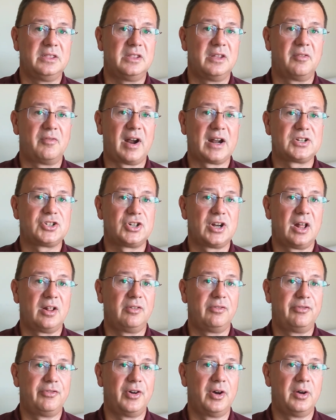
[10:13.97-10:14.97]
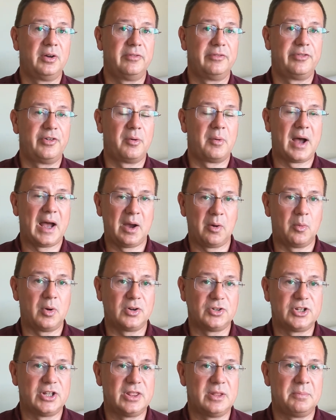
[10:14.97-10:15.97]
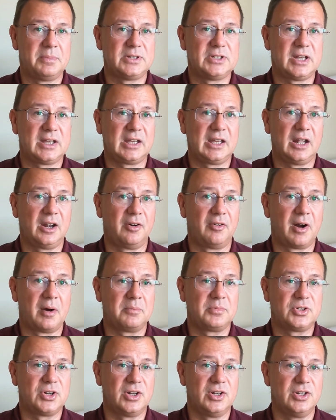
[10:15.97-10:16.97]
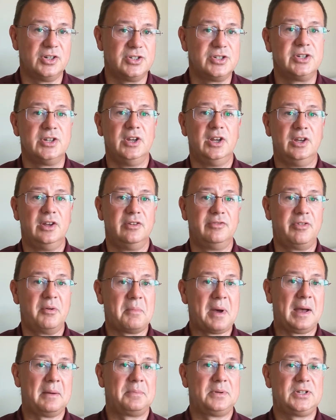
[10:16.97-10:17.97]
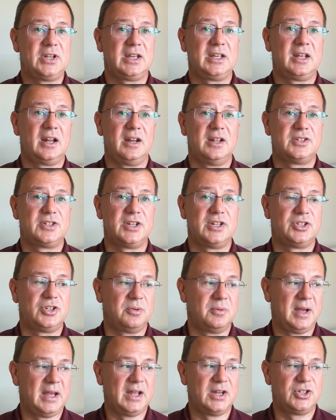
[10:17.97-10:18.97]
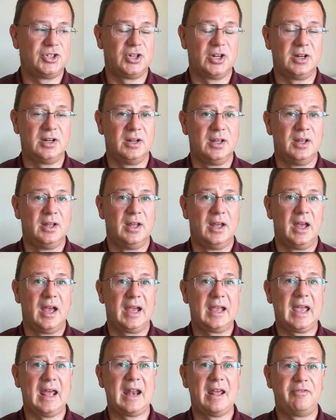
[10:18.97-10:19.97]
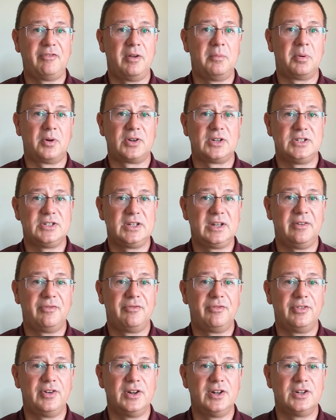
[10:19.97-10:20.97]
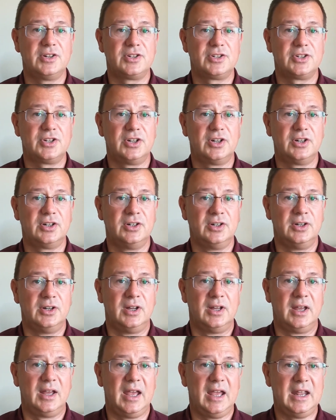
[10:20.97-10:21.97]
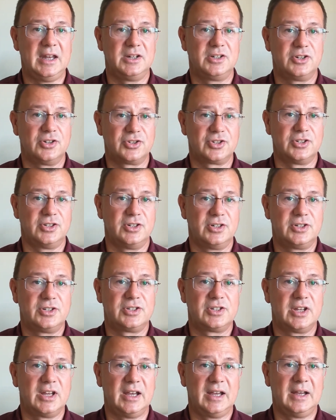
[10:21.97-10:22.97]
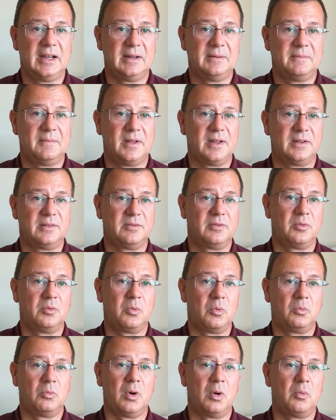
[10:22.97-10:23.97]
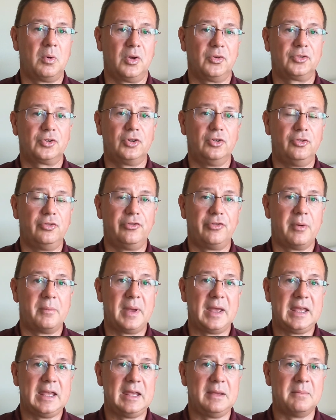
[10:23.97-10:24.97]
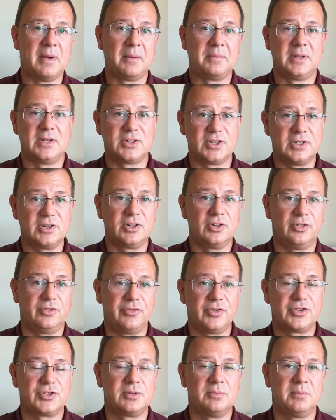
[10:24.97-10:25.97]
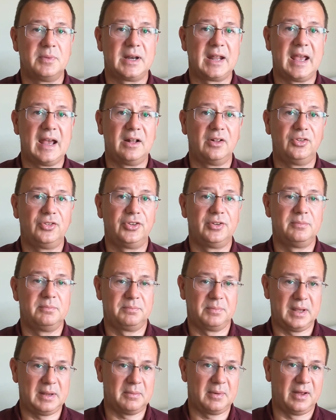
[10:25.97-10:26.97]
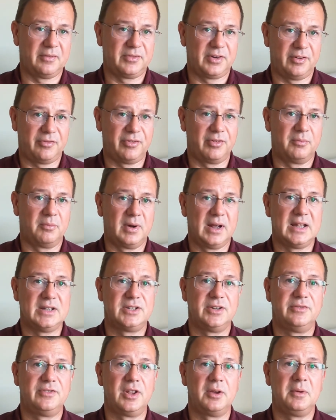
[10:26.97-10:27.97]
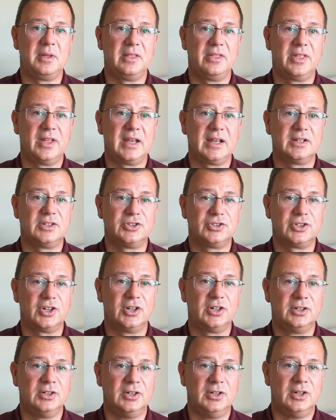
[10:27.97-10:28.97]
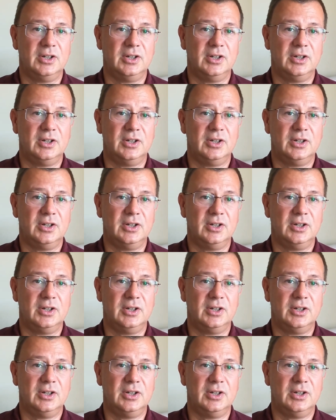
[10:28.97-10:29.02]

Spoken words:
rationale for why I wanted the particular options for my particular situation. Again, everybody's different, so it doesn't, what's good for me maybe isn't good for somebody else, and people have different ways of doing things, so